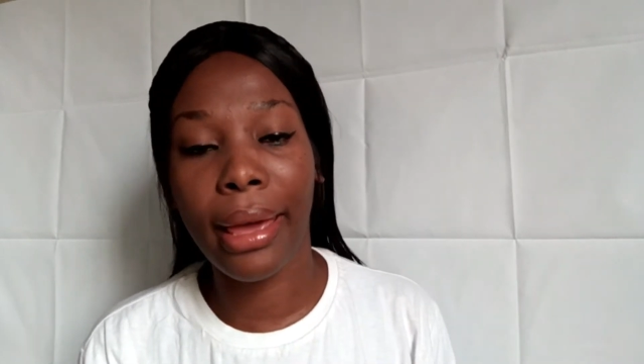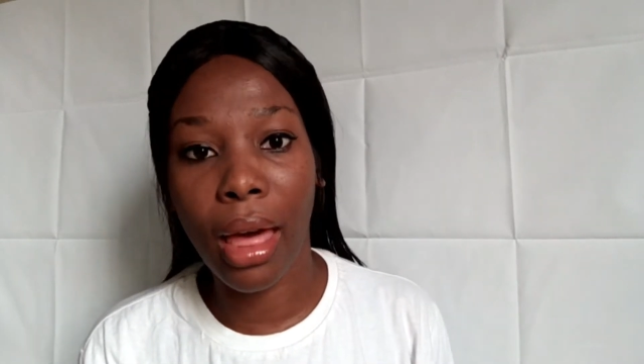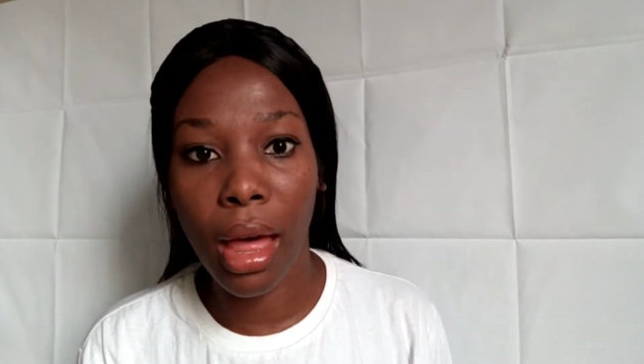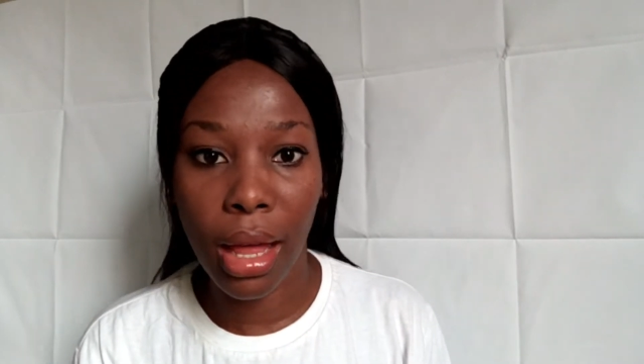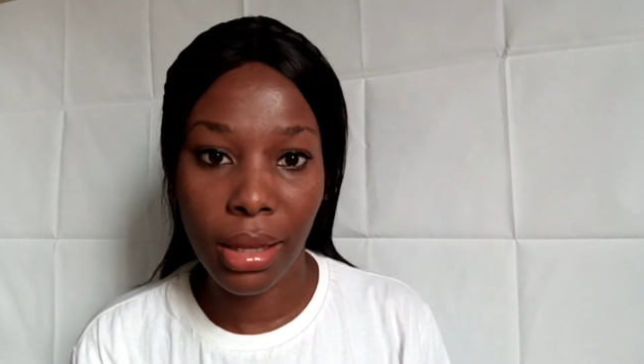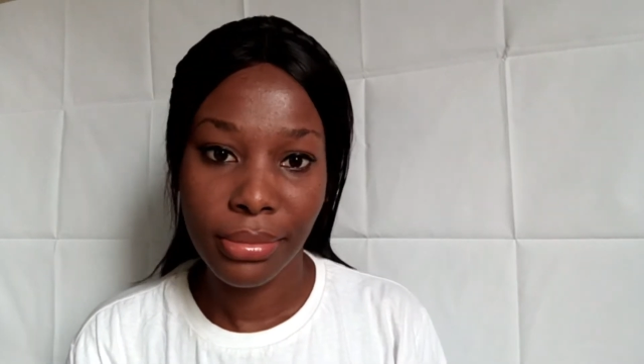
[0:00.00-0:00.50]

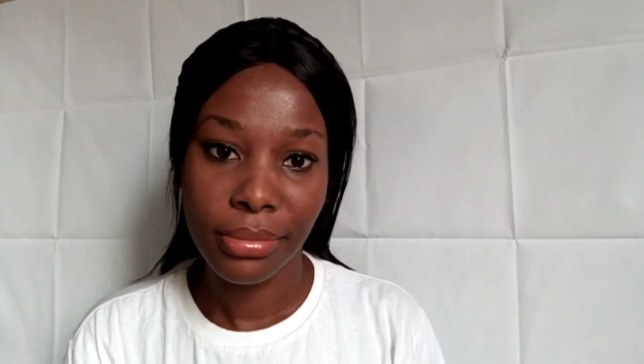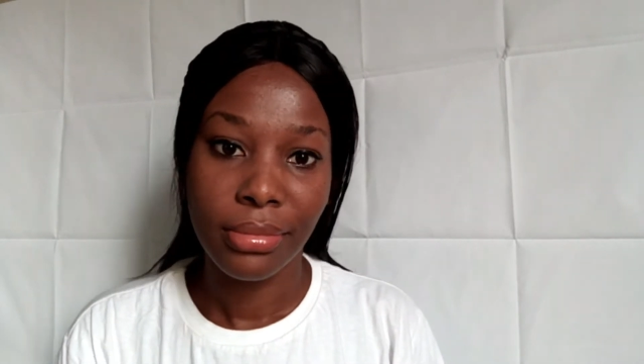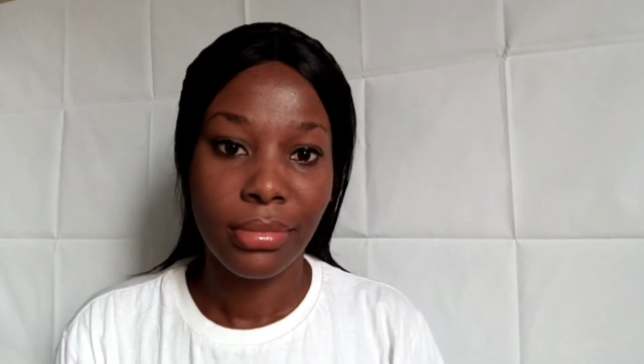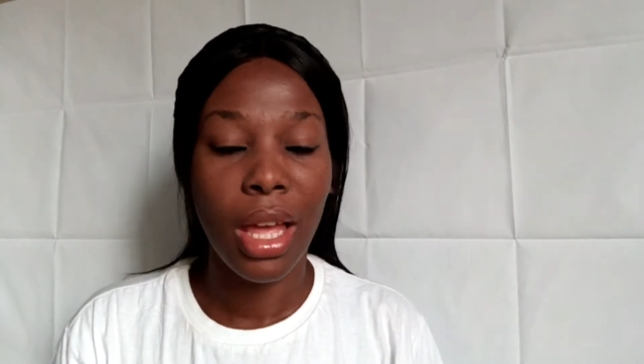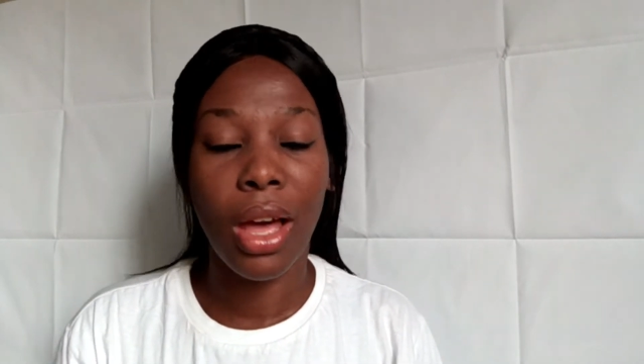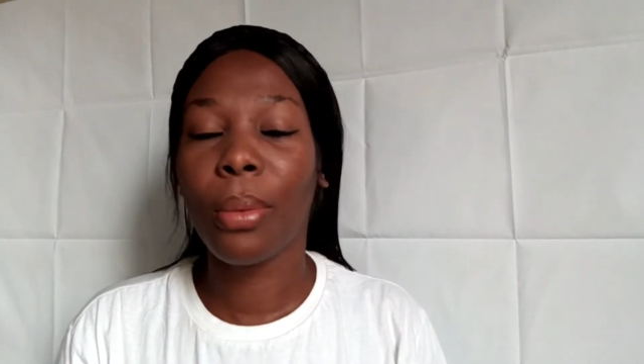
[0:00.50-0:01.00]
car,
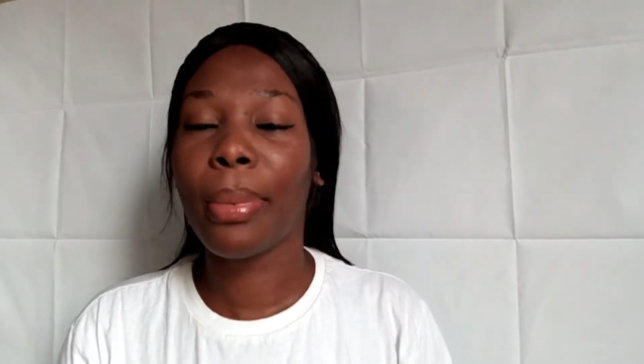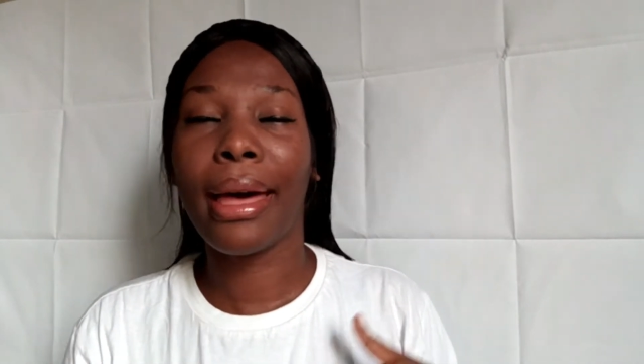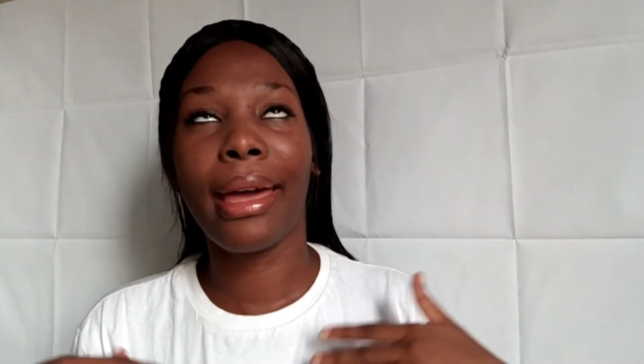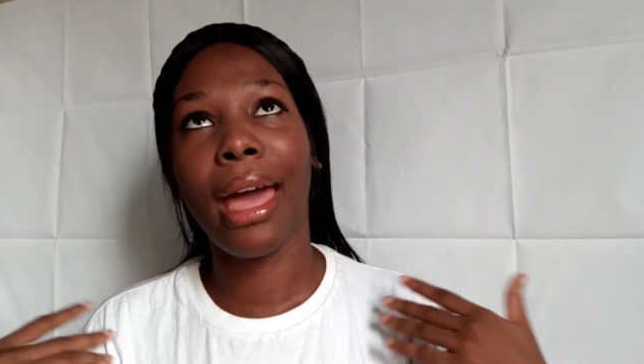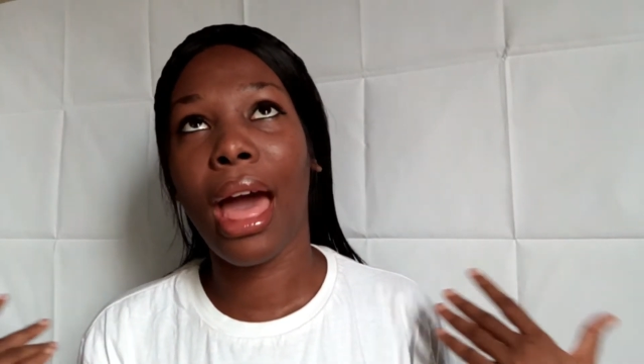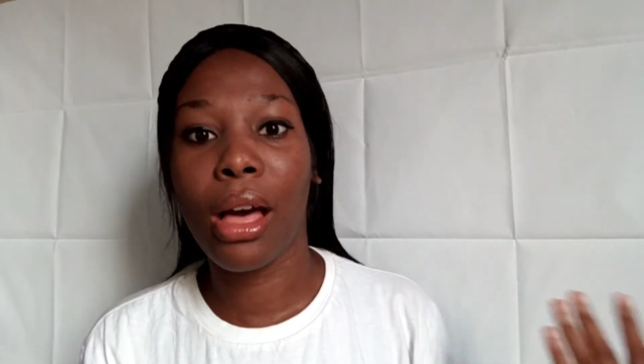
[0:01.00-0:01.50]
I'll buy
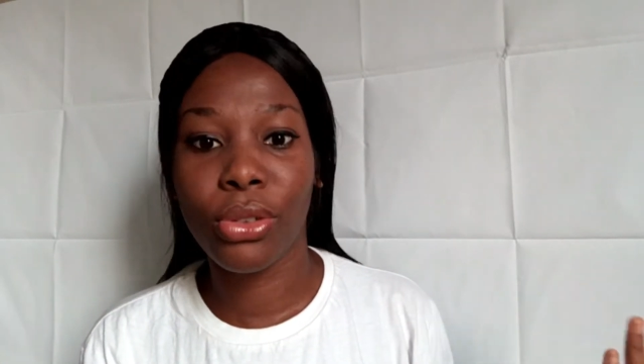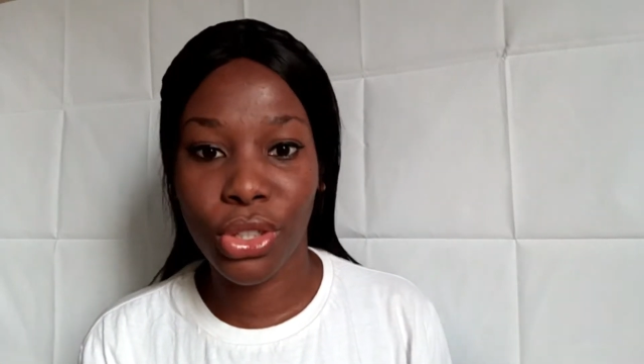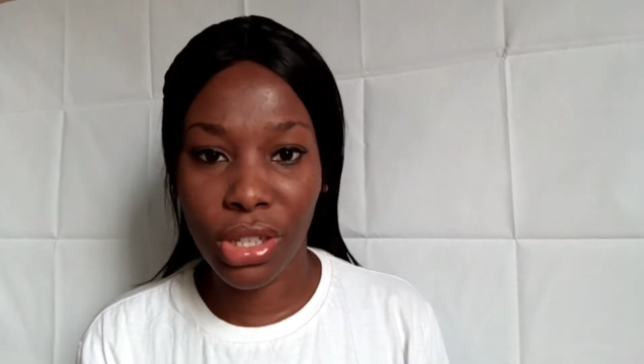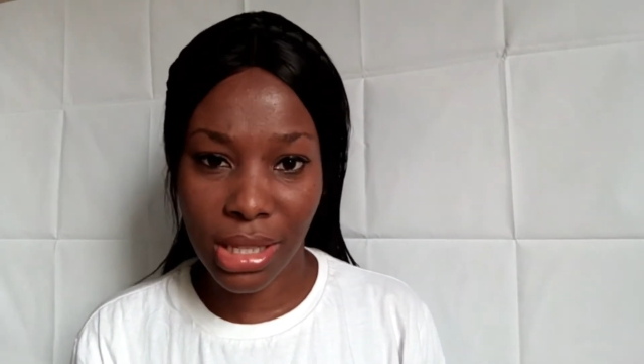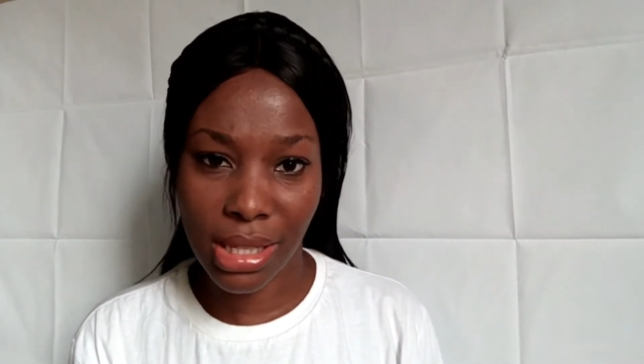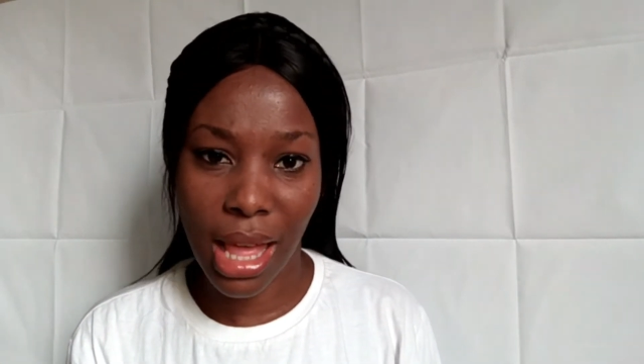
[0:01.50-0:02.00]
a house. Do
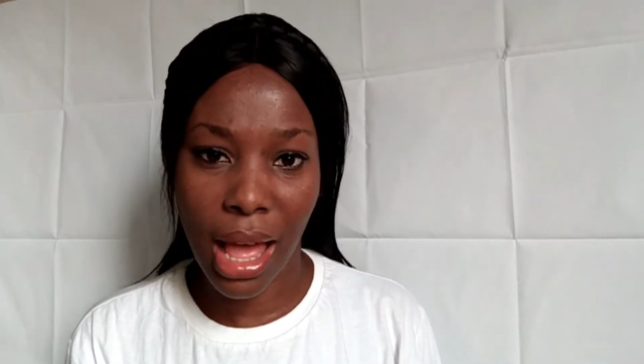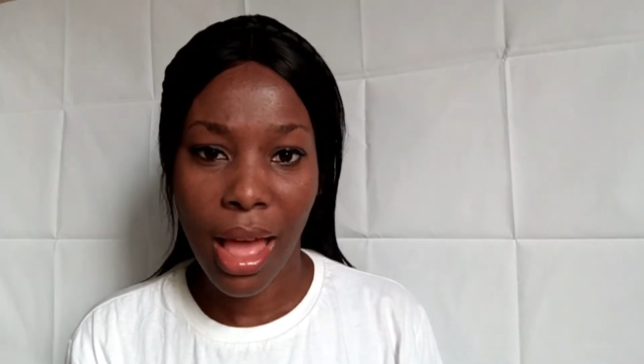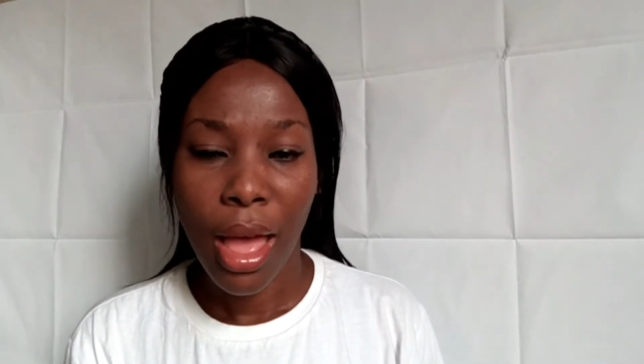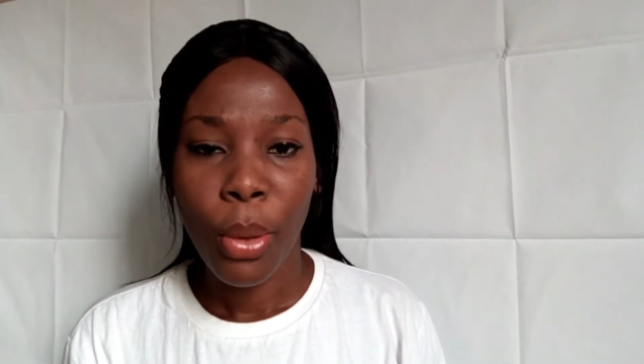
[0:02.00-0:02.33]
you understand?